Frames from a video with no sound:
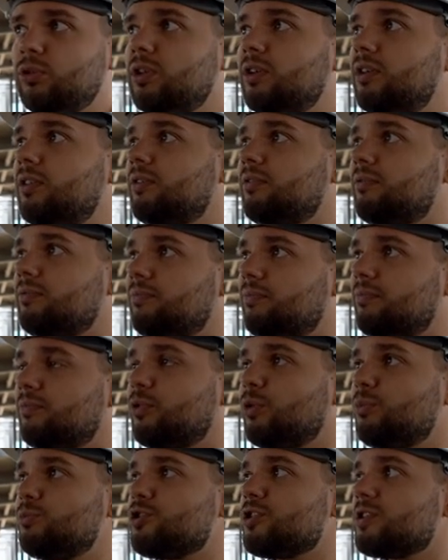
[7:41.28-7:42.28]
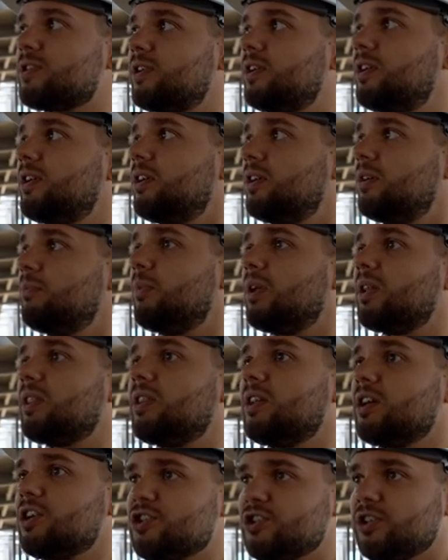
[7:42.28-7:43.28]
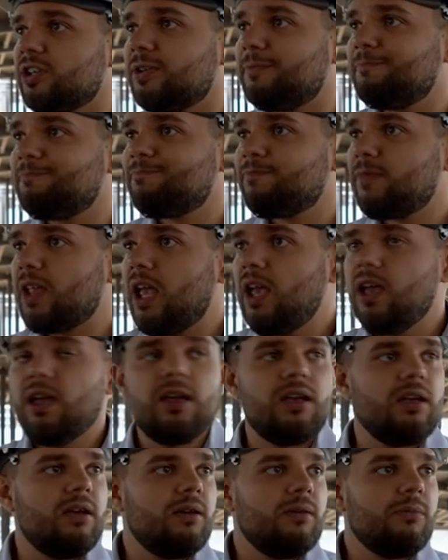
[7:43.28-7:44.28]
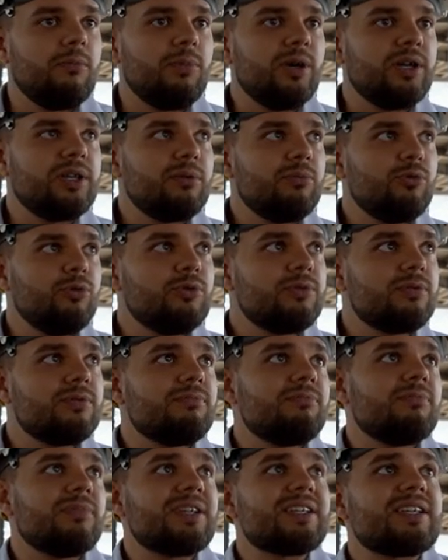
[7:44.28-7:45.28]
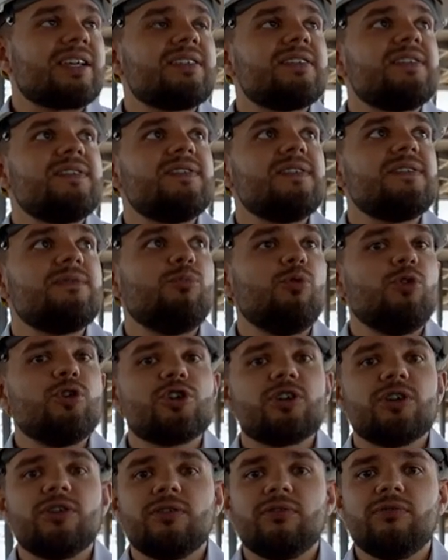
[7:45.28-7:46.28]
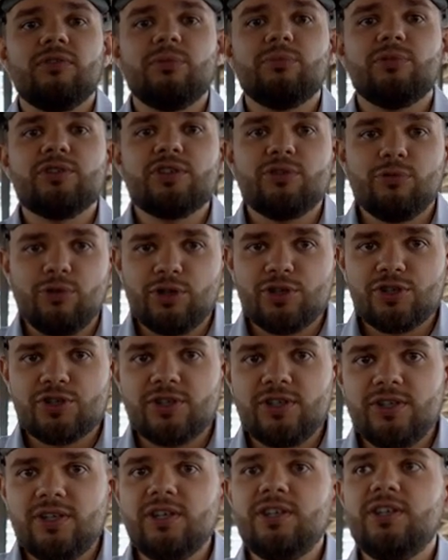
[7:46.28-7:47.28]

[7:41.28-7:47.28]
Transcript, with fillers: including installation. So there is nothing more to share with you to date. There is